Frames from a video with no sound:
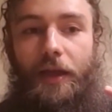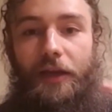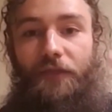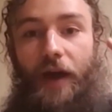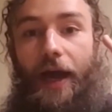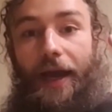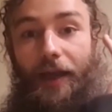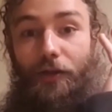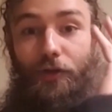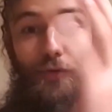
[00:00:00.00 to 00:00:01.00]
If
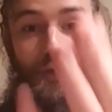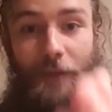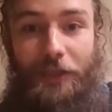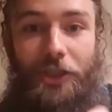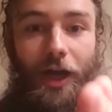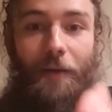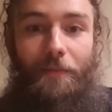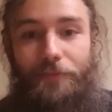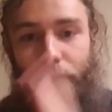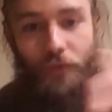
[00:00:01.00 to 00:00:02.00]
I lose my
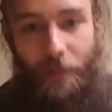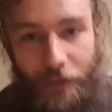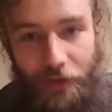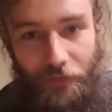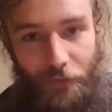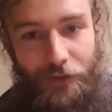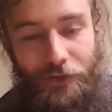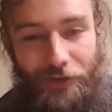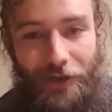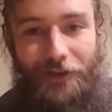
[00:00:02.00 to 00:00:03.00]
job, do you want me to divorce
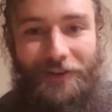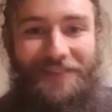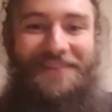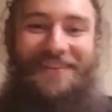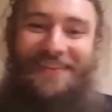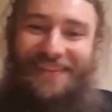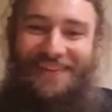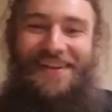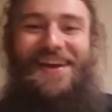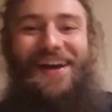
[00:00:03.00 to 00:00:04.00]
your daughter?
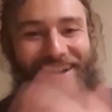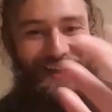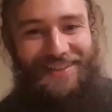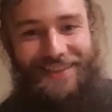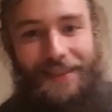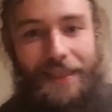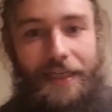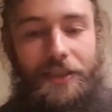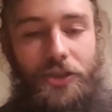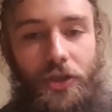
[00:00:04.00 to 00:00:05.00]
And I had said that
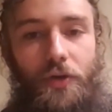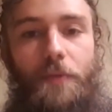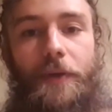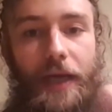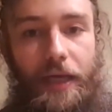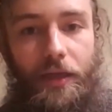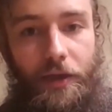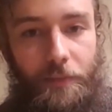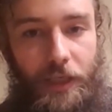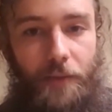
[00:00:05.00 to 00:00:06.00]
as a joke, but it had a
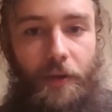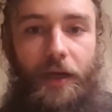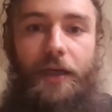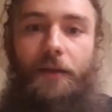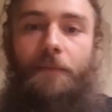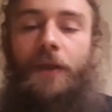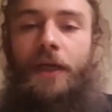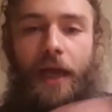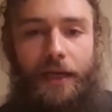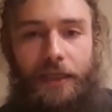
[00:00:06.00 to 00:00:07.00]
lot of meaning behind it.
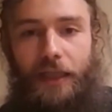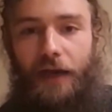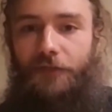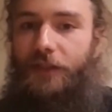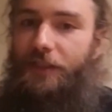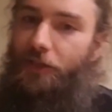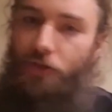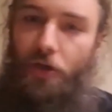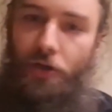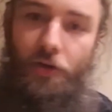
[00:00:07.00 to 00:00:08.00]
And he laughed and he said,
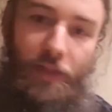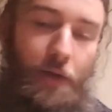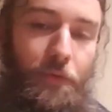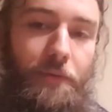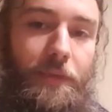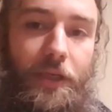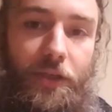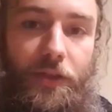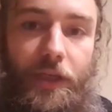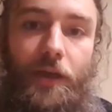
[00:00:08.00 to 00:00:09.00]
No, no, no, that wouldn't be a
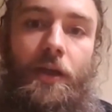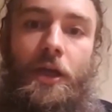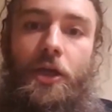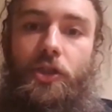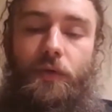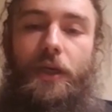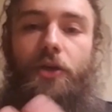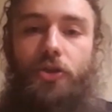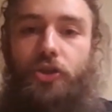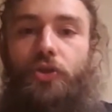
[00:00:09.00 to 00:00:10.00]
good thing. So he
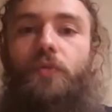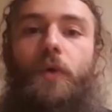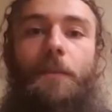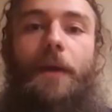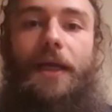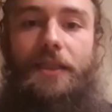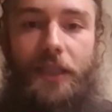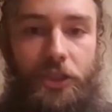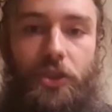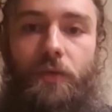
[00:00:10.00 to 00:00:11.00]
understood what my
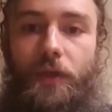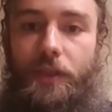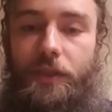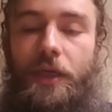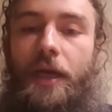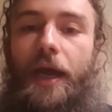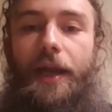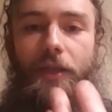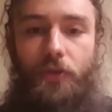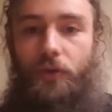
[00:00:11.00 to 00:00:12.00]
intention was.
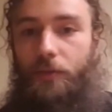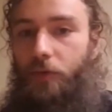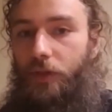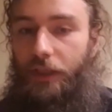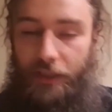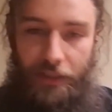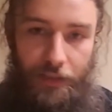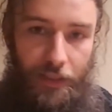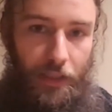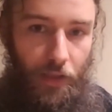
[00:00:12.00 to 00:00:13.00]
And I told him, Look, at the end
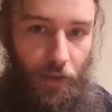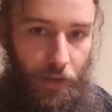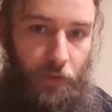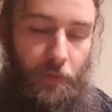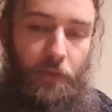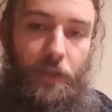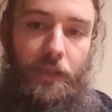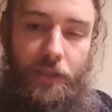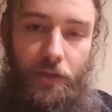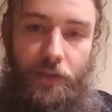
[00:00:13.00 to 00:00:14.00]
of the day, Allah subhanahu wa
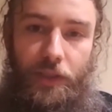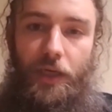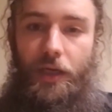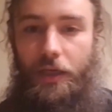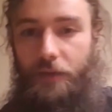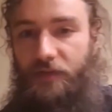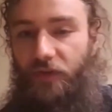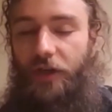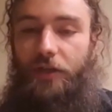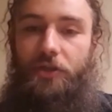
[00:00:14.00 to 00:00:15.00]
ta'ala is ar And he was
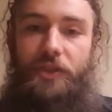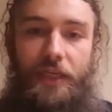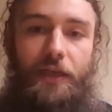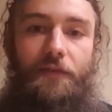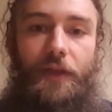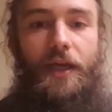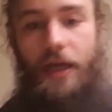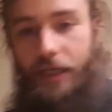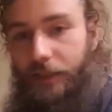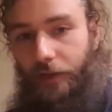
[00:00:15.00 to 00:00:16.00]
very understanding of that.
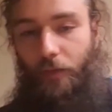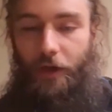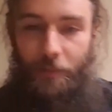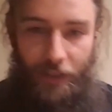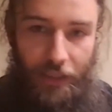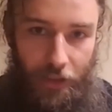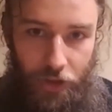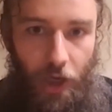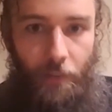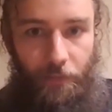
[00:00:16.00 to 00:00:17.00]
He still wanted me to get a
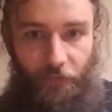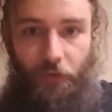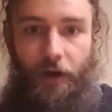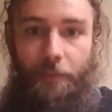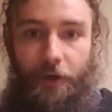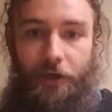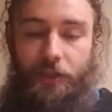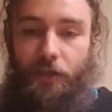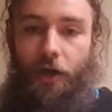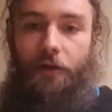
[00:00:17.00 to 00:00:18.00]
job before I married
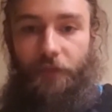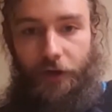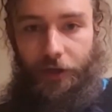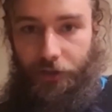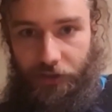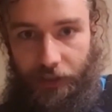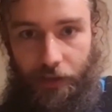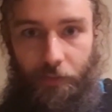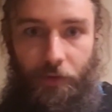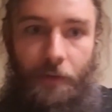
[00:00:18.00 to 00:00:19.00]
his daughter, very
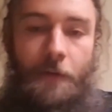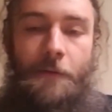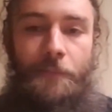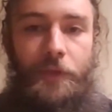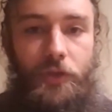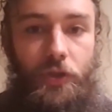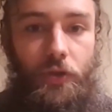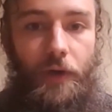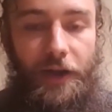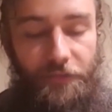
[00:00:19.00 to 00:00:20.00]
understandable.
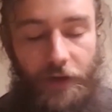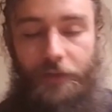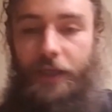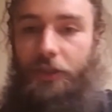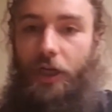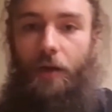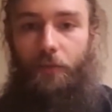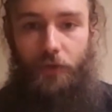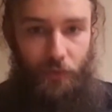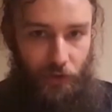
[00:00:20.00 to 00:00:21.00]
So I found that job,
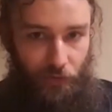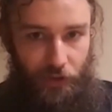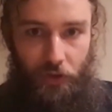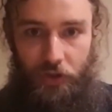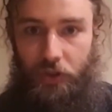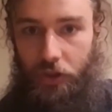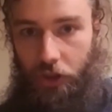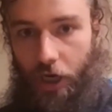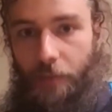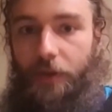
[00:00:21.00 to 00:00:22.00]
which was the research
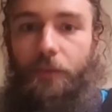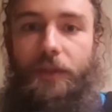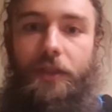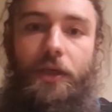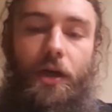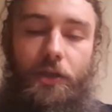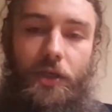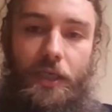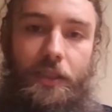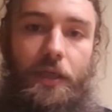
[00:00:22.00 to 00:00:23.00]
assistant job, and then we did the
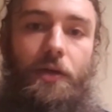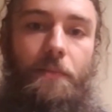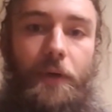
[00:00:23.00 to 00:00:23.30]
contracts later.